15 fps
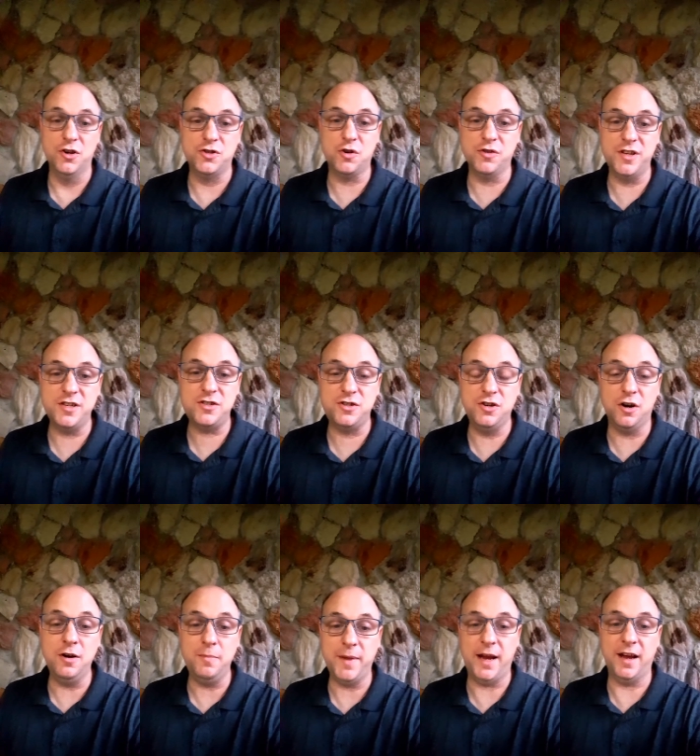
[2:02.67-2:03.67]
So this
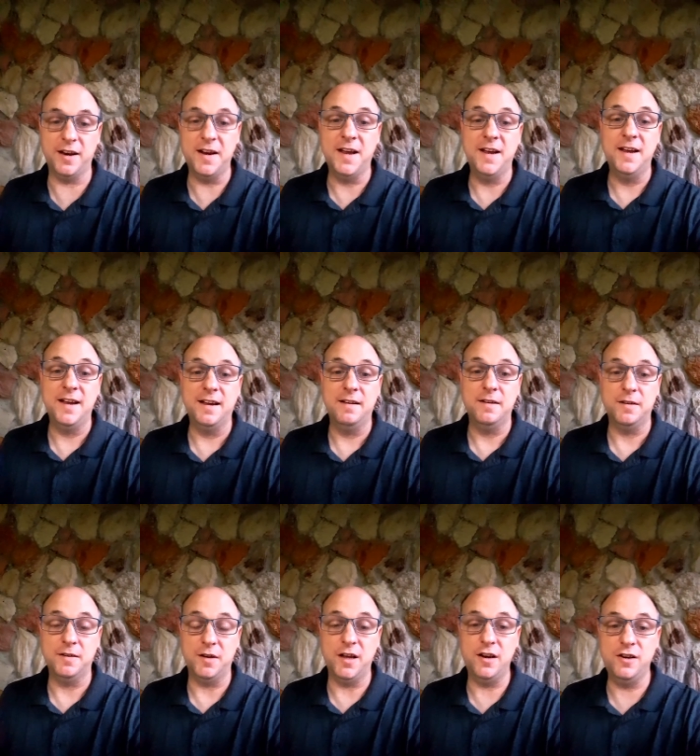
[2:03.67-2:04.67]
young man
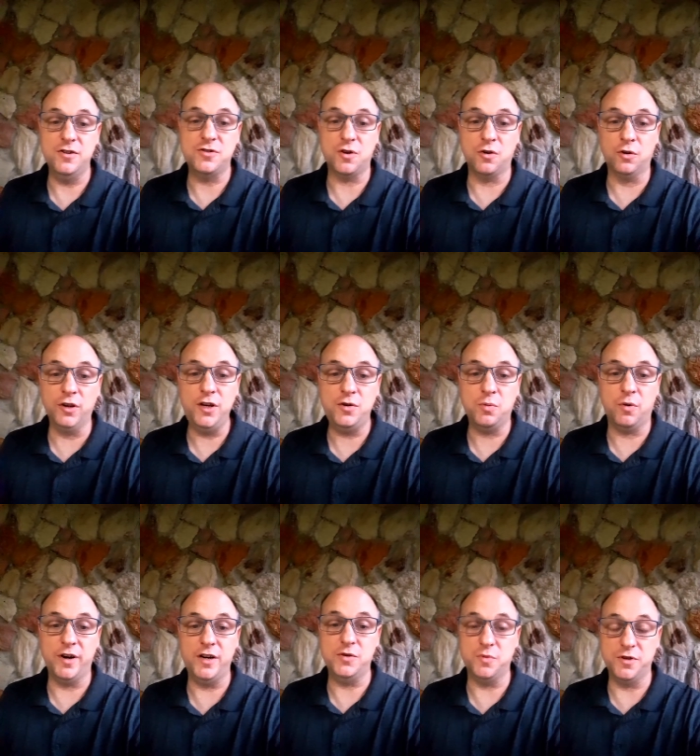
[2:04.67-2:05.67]
in his early
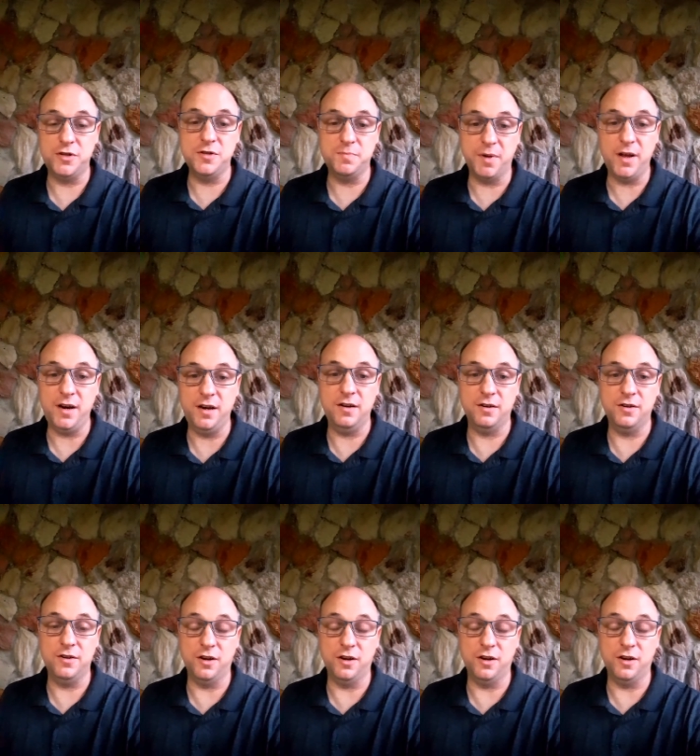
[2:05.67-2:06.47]
20s with his buddy